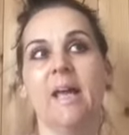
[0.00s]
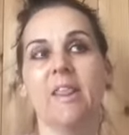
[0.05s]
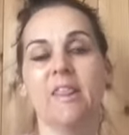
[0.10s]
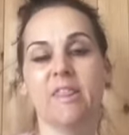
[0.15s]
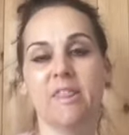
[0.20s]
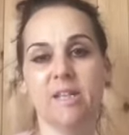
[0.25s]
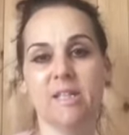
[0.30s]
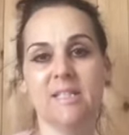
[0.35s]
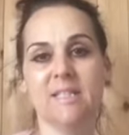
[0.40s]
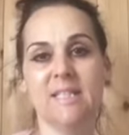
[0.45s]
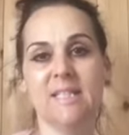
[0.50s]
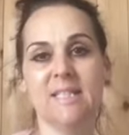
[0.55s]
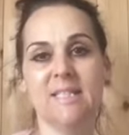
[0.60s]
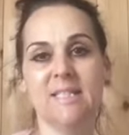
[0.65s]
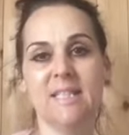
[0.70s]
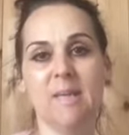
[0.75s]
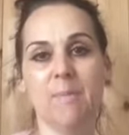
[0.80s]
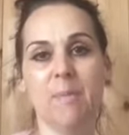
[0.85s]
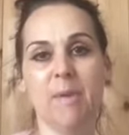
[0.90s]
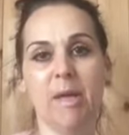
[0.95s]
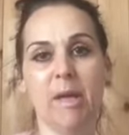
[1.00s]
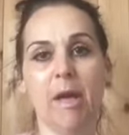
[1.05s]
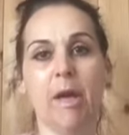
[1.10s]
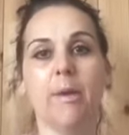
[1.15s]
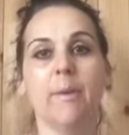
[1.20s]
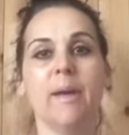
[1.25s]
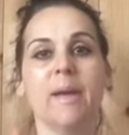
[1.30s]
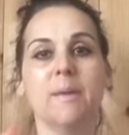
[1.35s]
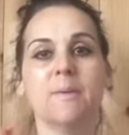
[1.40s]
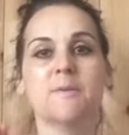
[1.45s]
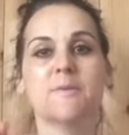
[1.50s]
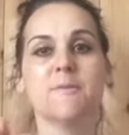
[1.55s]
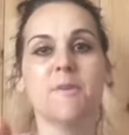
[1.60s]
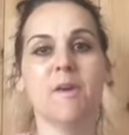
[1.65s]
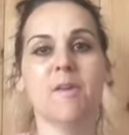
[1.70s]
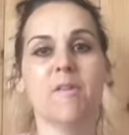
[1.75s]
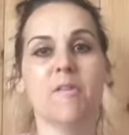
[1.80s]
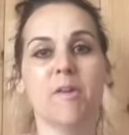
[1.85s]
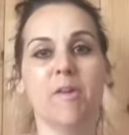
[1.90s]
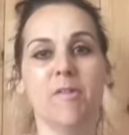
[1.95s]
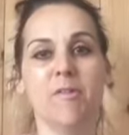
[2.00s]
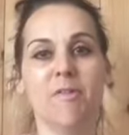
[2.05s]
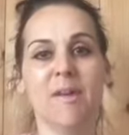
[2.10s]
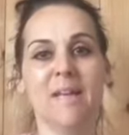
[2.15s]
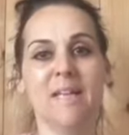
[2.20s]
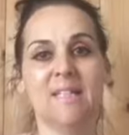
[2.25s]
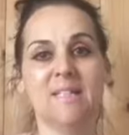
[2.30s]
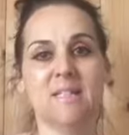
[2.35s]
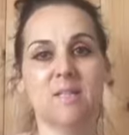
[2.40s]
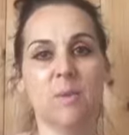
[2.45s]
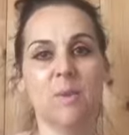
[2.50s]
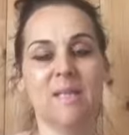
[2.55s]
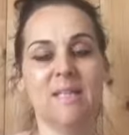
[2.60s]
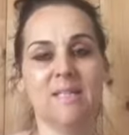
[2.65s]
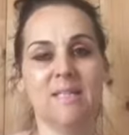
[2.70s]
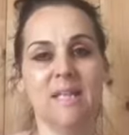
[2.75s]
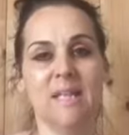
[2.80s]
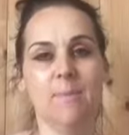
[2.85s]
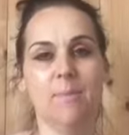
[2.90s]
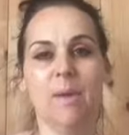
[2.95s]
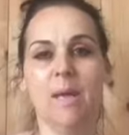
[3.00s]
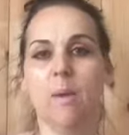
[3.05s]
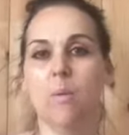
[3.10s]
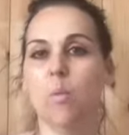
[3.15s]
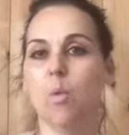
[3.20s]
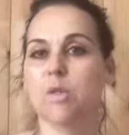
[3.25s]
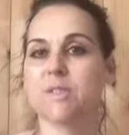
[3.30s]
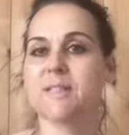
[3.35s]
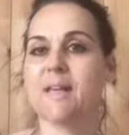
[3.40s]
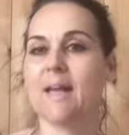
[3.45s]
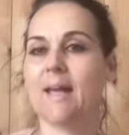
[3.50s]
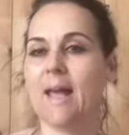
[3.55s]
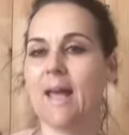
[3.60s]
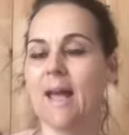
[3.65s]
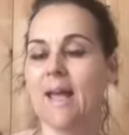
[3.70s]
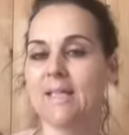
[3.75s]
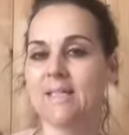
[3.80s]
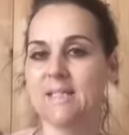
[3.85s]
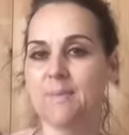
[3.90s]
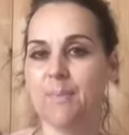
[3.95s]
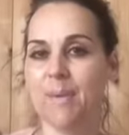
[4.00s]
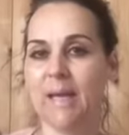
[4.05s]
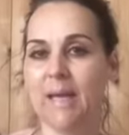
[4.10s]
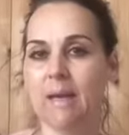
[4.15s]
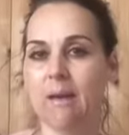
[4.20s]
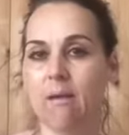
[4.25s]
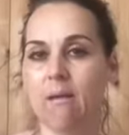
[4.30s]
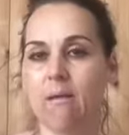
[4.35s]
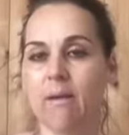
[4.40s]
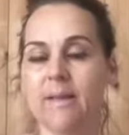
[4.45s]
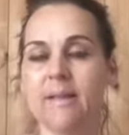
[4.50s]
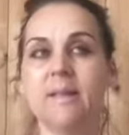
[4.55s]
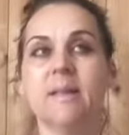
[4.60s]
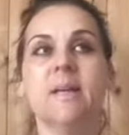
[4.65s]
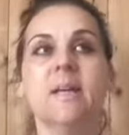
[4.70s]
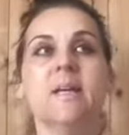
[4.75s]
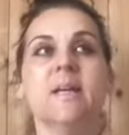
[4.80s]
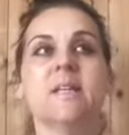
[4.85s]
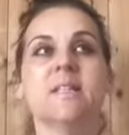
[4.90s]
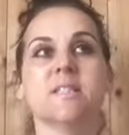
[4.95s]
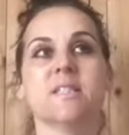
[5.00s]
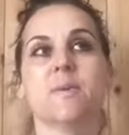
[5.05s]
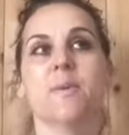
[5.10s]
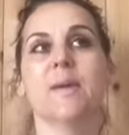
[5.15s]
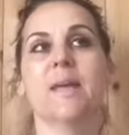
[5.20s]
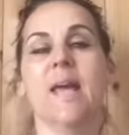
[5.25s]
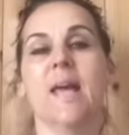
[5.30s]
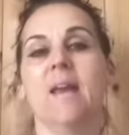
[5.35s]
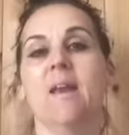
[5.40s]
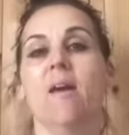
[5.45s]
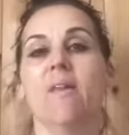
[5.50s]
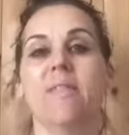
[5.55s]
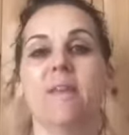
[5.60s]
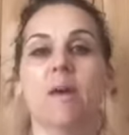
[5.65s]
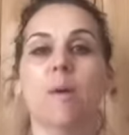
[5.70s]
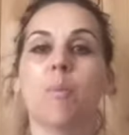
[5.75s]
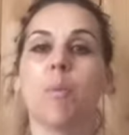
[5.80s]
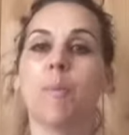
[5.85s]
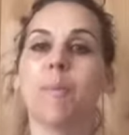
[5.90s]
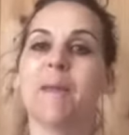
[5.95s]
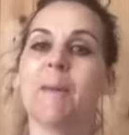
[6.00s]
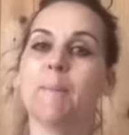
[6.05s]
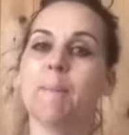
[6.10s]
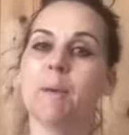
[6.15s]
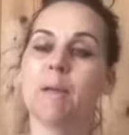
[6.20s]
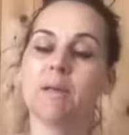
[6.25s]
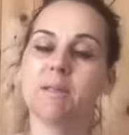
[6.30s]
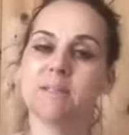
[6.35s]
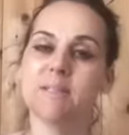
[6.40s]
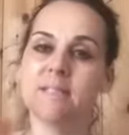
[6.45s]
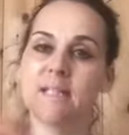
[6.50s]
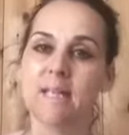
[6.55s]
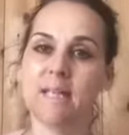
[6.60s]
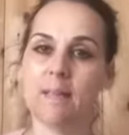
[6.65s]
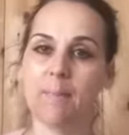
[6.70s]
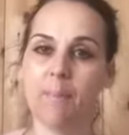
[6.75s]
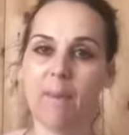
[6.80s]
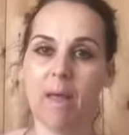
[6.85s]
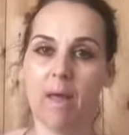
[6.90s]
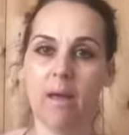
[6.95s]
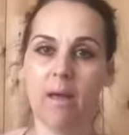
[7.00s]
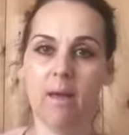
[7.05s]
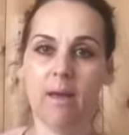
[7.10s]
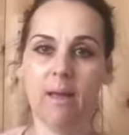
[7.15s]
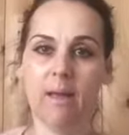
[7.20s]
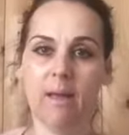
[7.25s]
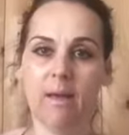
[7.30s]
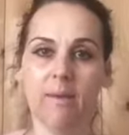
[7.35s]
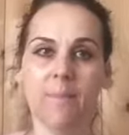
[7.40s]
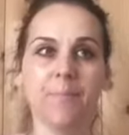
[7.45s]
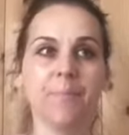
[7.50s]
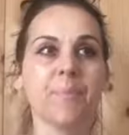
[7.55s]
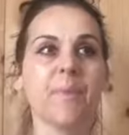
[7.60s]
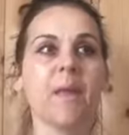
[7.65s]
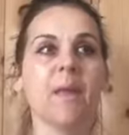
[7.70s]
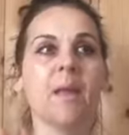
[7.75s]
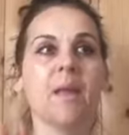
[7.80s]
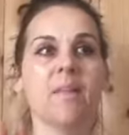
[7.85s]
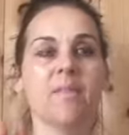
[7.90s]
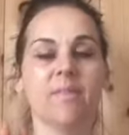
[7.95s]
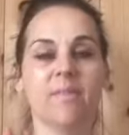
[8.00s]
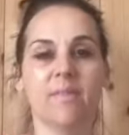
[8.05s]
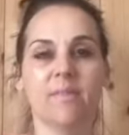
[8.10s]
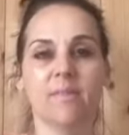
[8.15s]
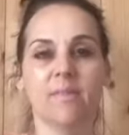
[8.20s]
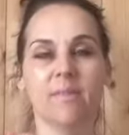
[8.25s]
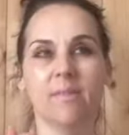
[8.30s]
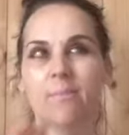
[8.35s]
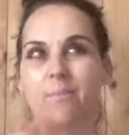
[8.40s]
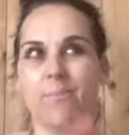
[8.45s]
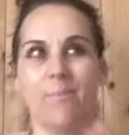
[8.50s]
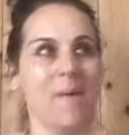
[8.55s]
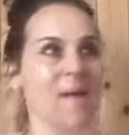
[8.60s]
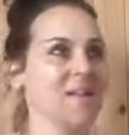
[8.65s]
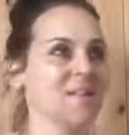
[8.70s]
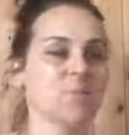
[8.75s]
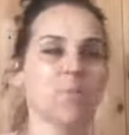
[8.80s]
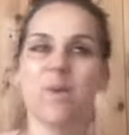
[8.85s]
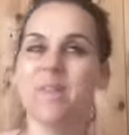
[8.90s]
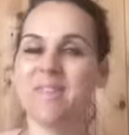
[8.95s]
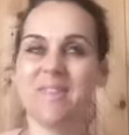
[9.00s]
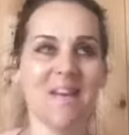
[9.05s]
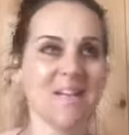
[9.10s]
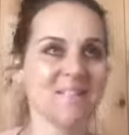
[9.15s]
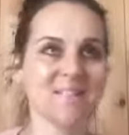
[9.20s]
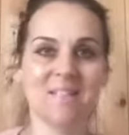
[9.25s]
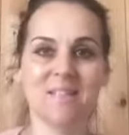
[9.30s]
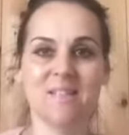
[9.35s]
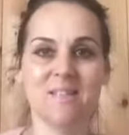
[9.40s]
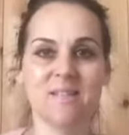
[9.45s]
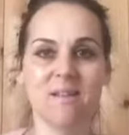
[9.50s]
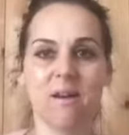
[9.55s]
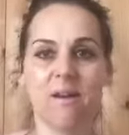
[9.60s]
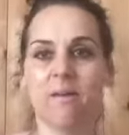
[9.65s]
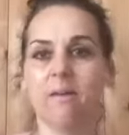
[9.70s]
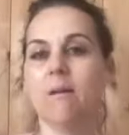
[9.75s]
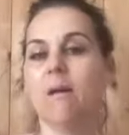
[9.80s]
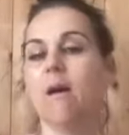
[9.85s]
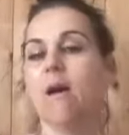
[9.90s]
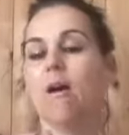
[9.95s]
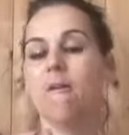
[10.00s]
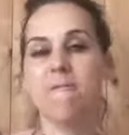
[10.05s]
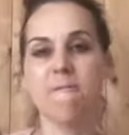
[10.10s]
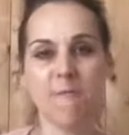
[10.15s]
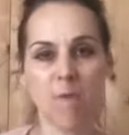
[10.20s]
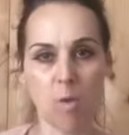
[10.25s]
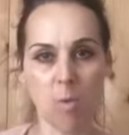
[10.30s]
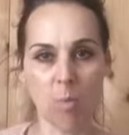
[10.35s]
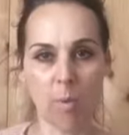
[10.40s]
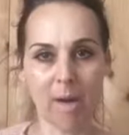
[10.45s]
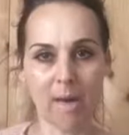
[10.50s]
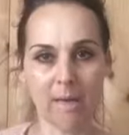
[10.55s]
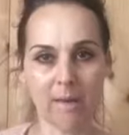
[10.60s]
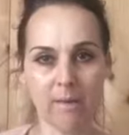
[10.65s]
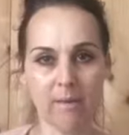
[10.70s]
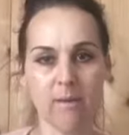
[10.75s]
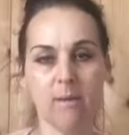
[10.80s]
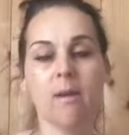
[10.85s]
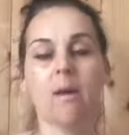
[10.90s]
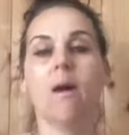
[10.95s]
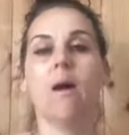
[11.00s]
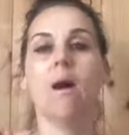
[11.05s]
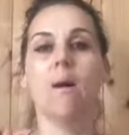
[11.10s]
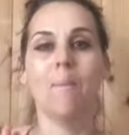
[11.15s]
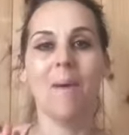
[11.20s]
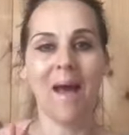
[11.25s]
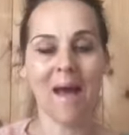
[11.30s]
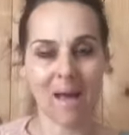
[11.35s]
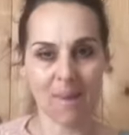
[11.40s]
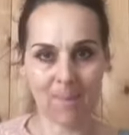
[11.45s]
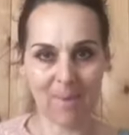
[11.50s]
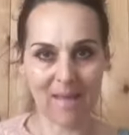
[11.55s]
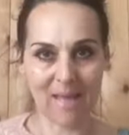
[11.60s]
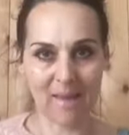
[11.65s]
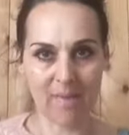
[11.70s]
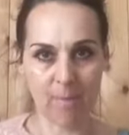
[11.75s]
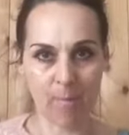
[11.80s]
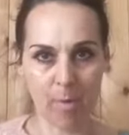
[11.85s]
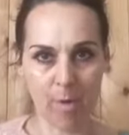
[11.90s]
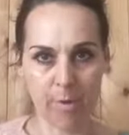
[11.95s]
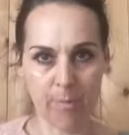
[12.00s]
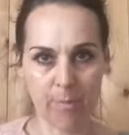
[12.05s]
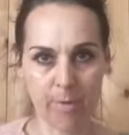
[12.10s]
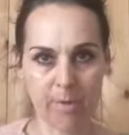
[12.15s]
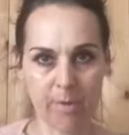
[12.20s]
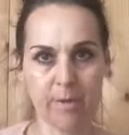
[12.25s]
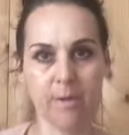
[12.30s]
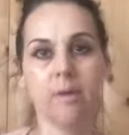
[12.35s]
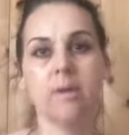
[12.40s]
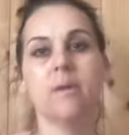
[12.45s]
13 DPO and it was very, very faint and squinty, but it was a candy pink line. So again, I think I probably implanted a little bit earlier. With that said and done, I feel pregnant. I'm happy at the moment.